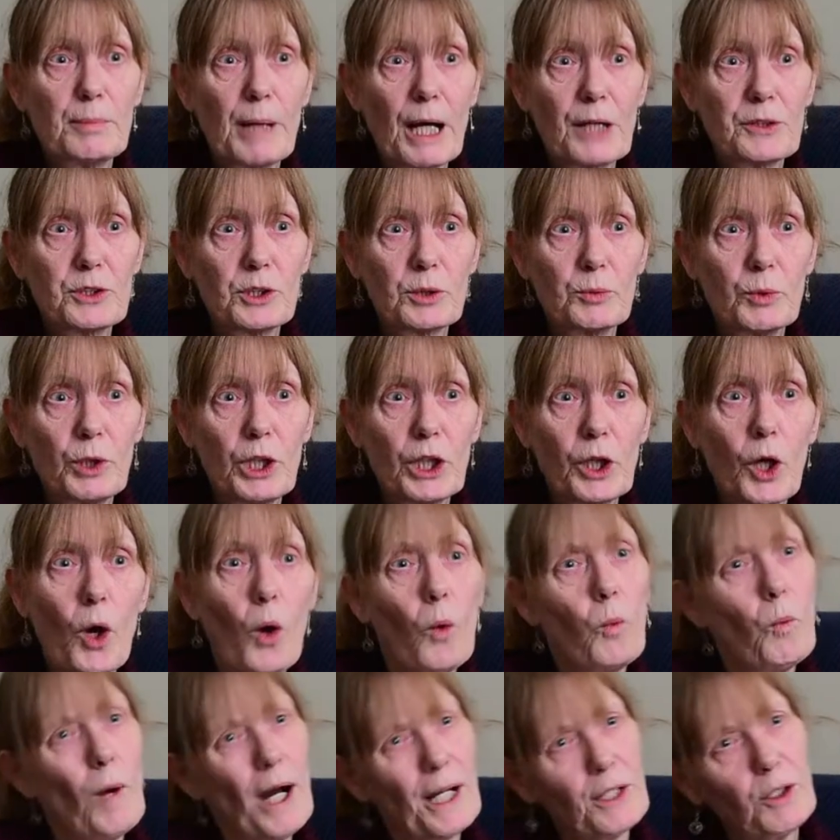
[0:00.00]
back to work.
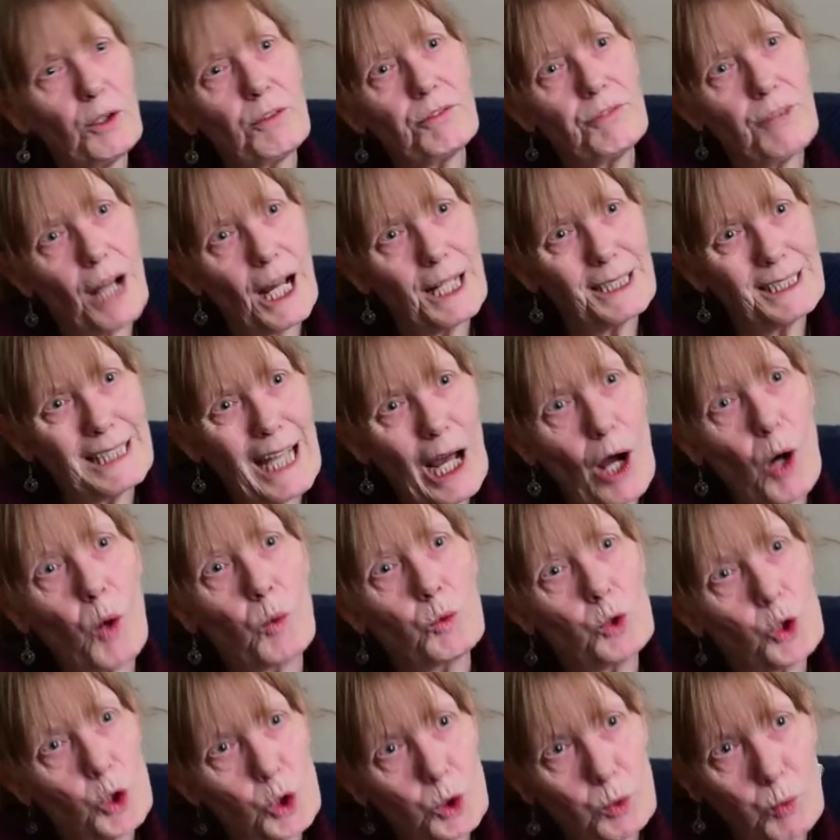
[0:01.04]
Why not find
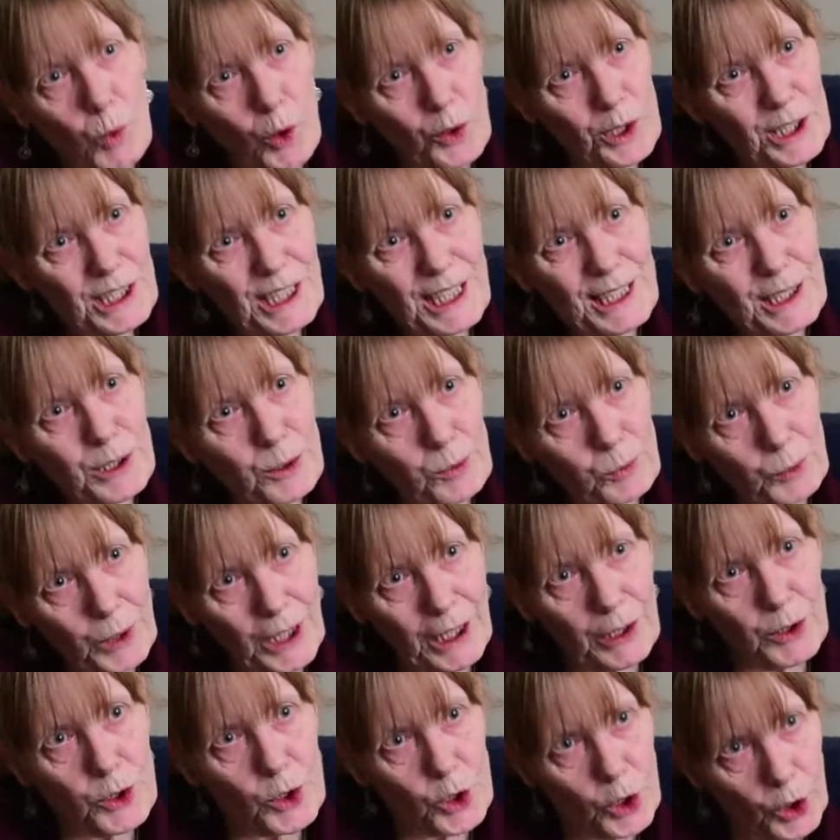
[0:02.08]
out just what it is that we
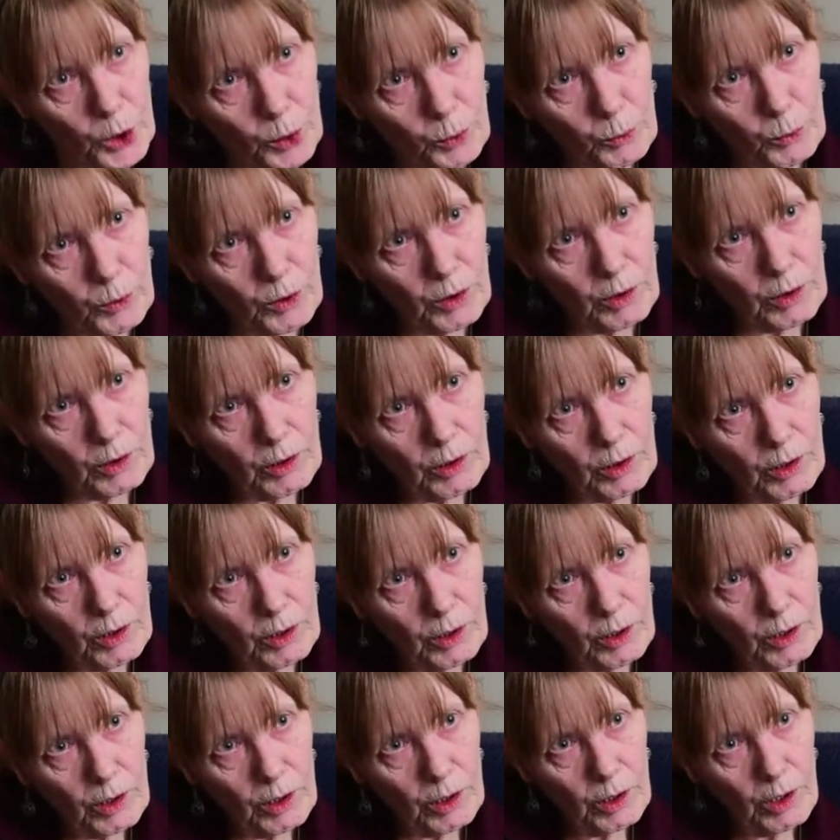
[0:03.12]
can do?
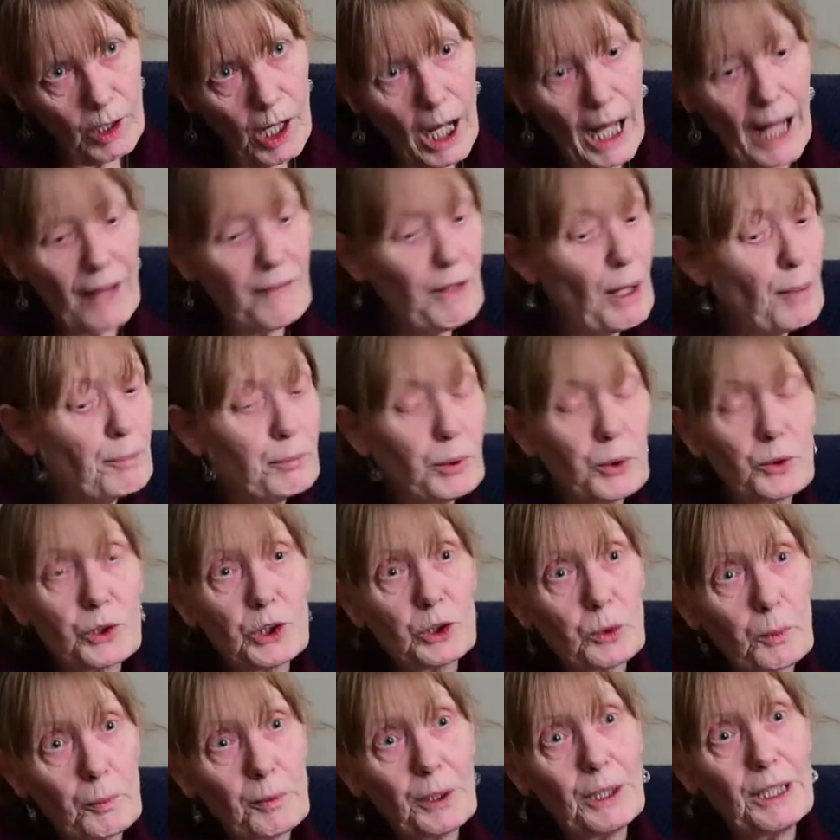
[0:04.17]
And then put
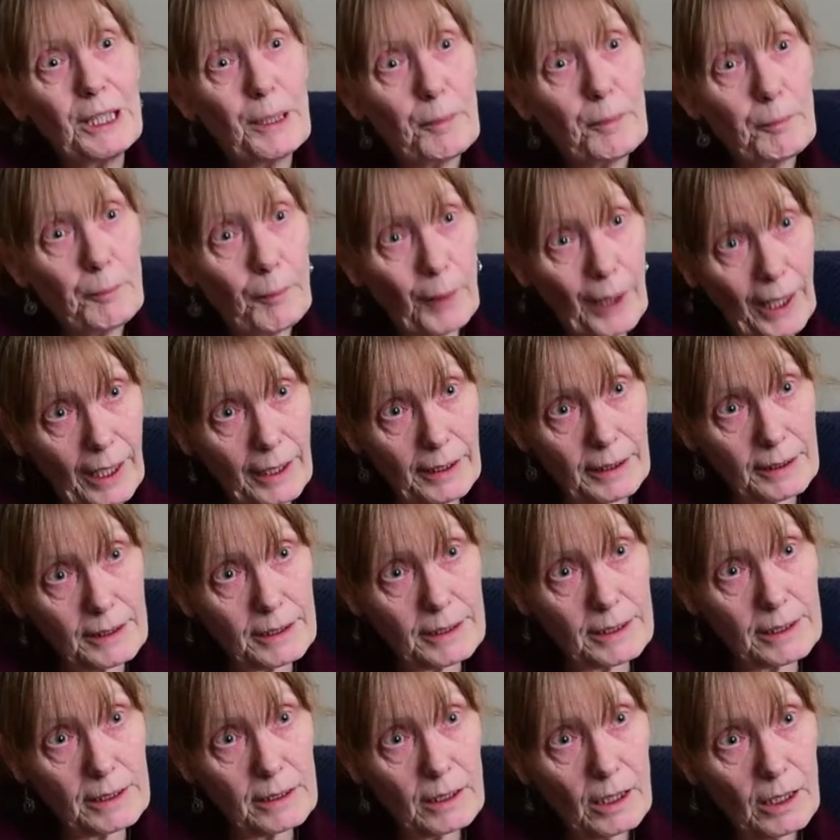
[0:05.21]
something in
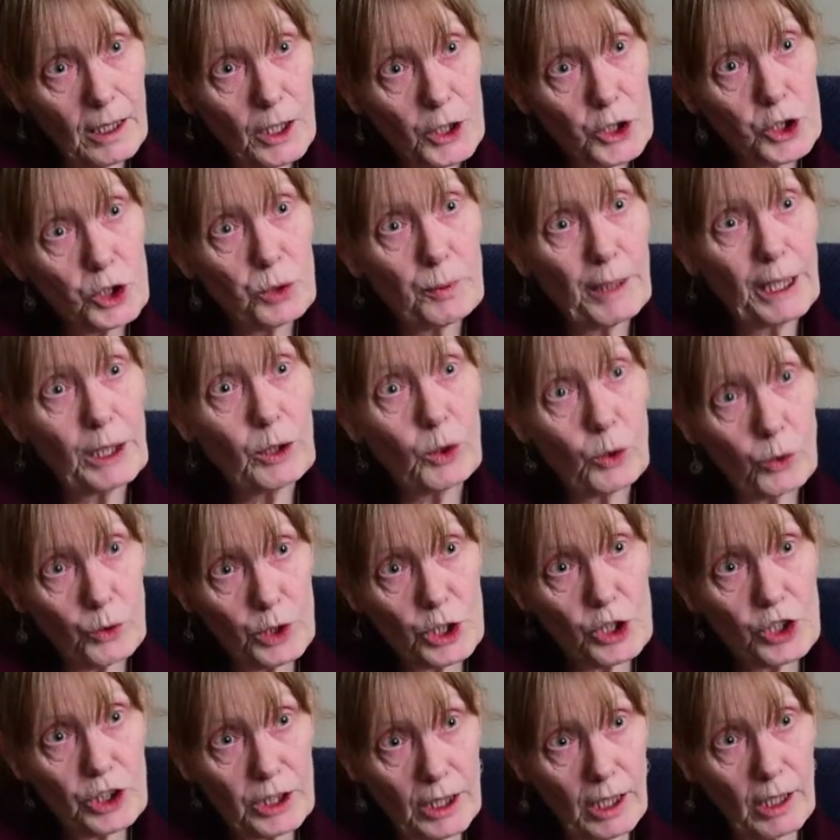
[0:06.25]
place to
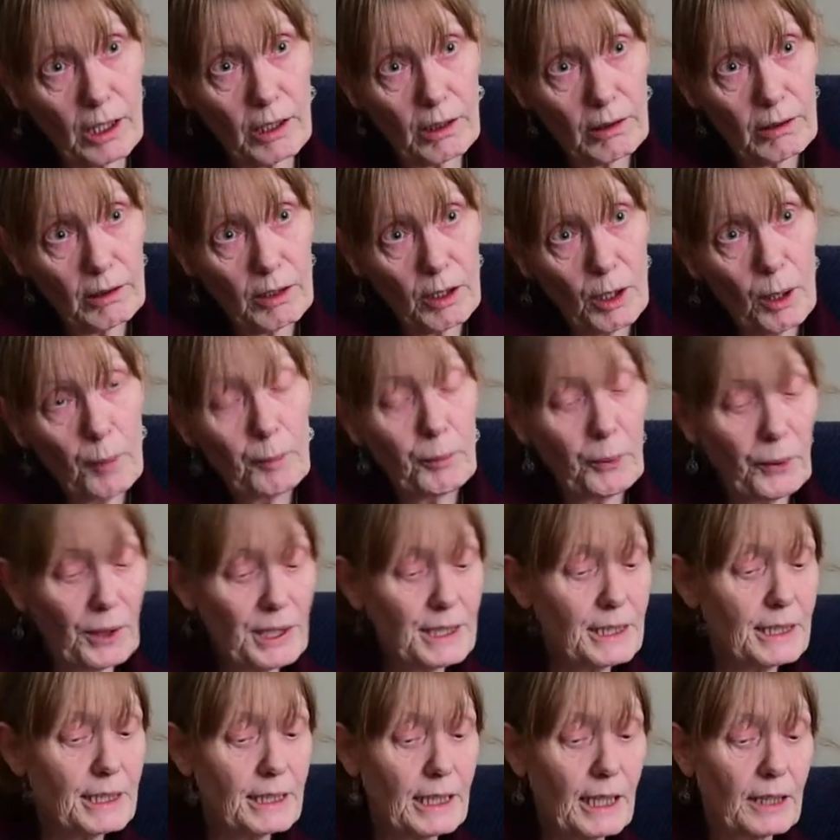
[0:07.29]
encourage that. But
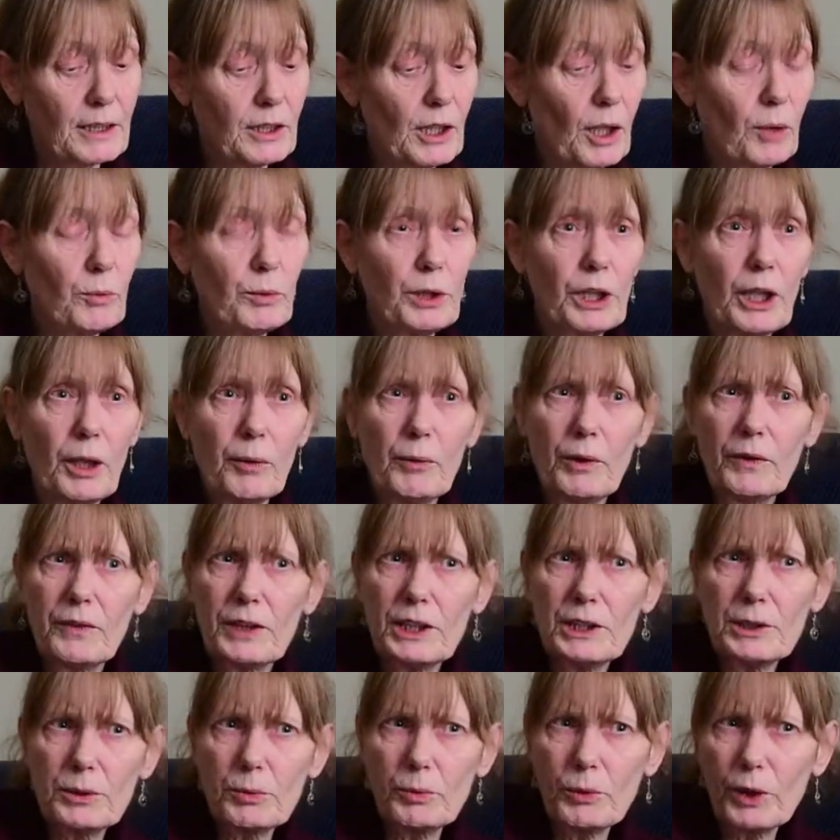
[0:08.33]
instead, no, we go on
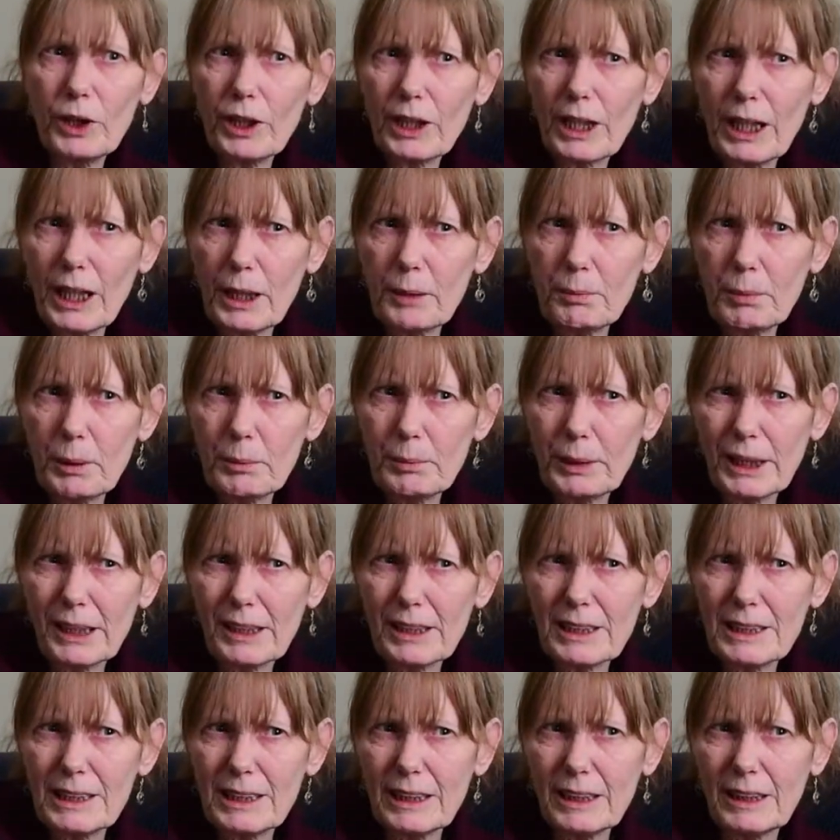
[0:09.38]
these work
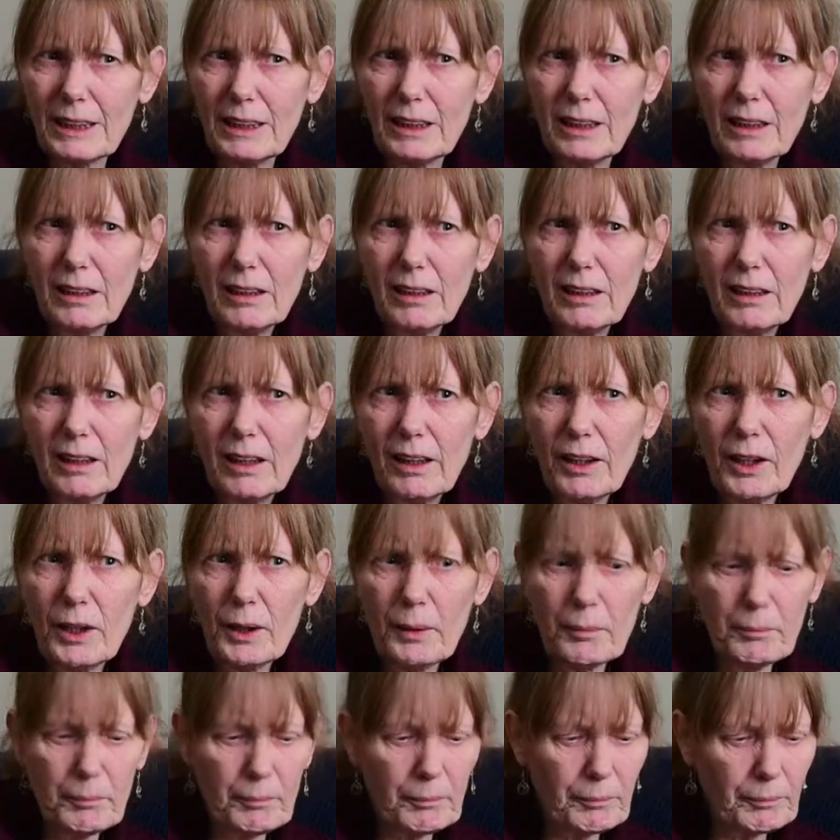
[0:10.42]
capability,
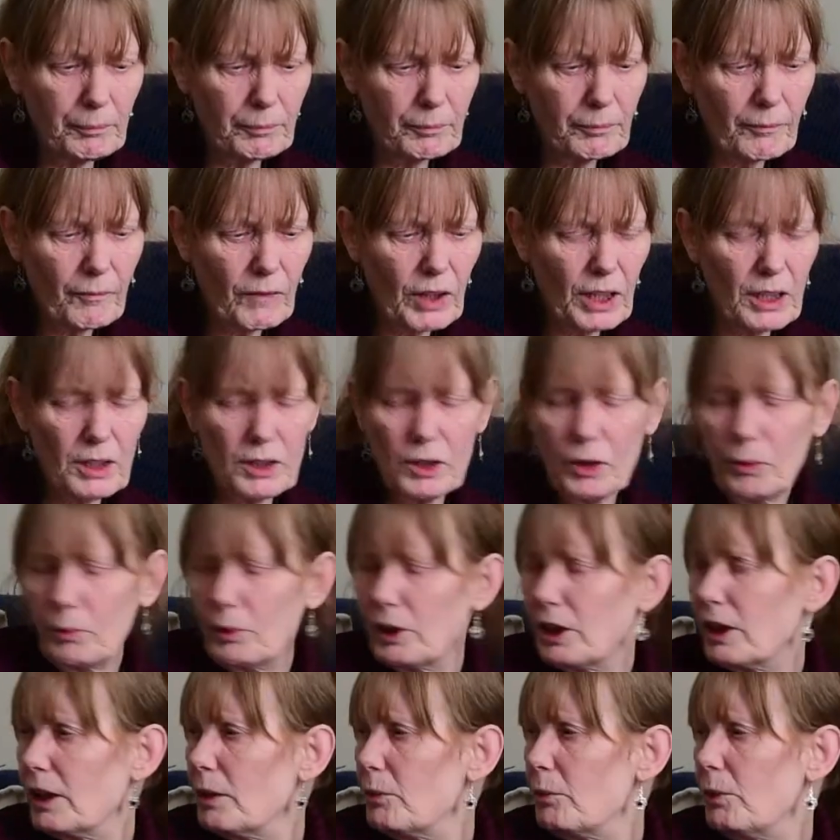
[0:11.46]
not
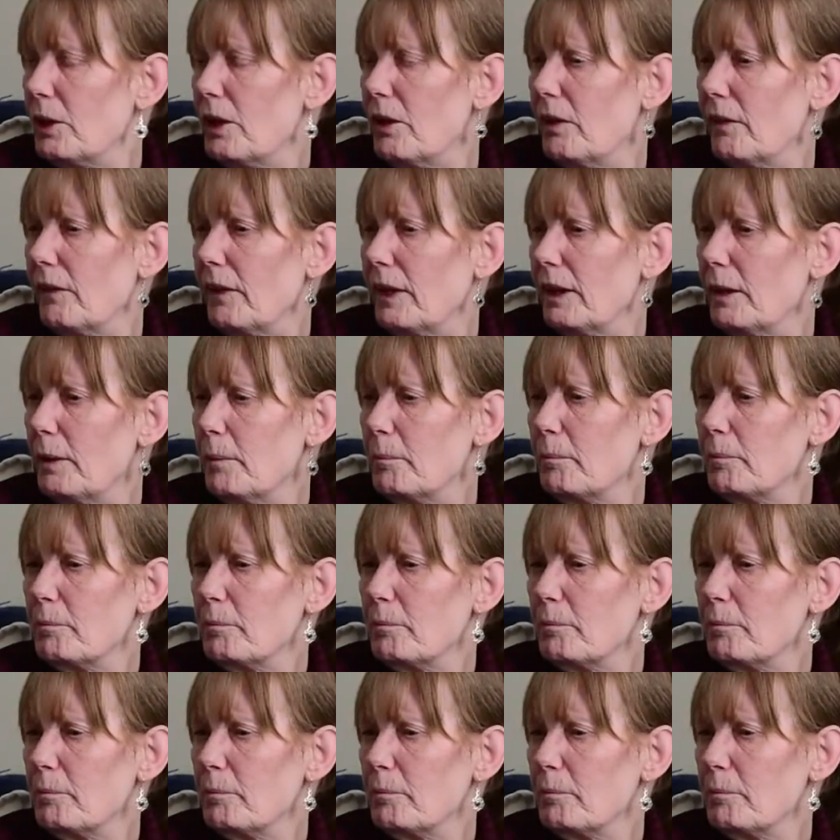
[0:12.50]
work, where are they?